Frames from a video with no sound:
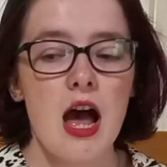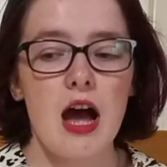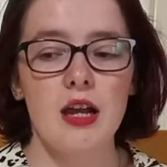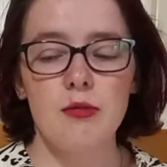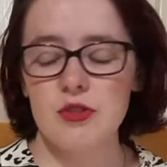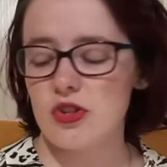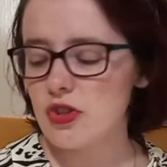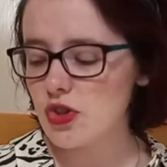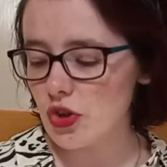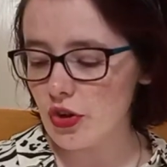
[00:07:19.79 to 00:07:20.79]
and it will just
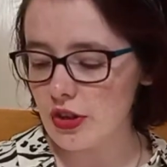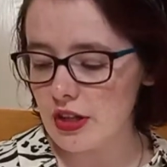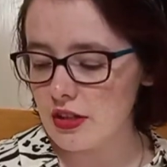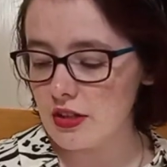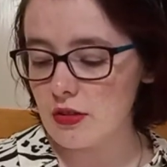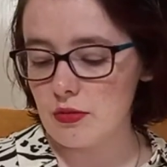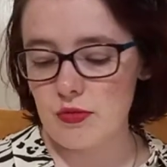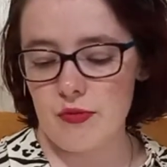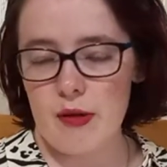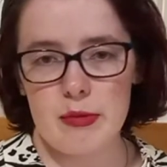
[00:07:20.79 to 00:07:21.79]
ensure that, you know, the
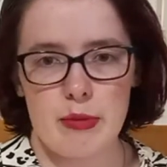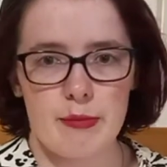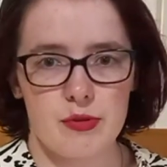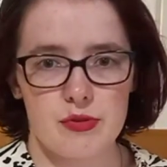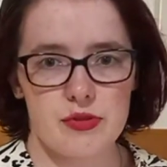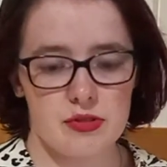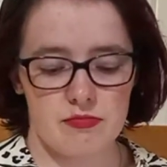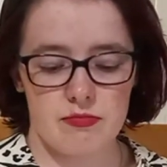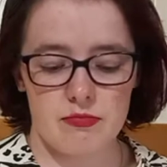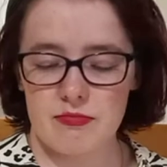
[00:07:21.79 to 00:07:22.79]
family members
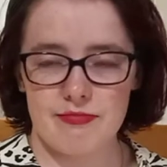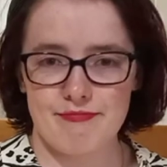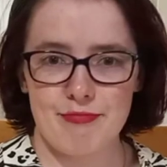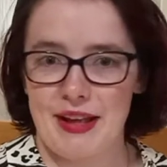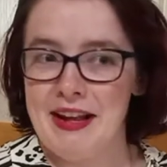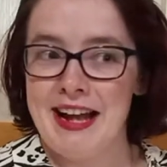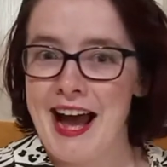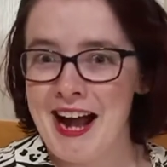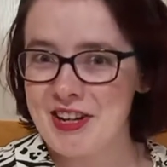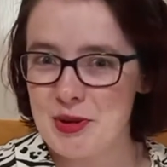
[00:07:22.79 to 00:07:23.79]

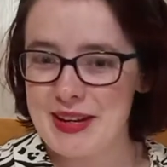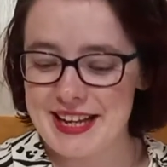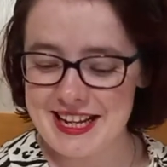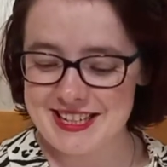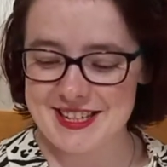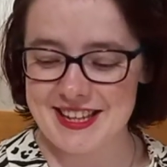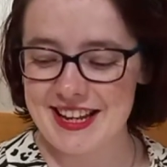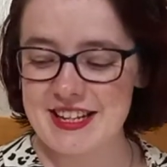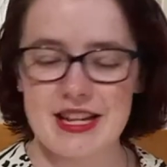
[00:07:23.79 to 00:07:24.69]
actually get to sign it.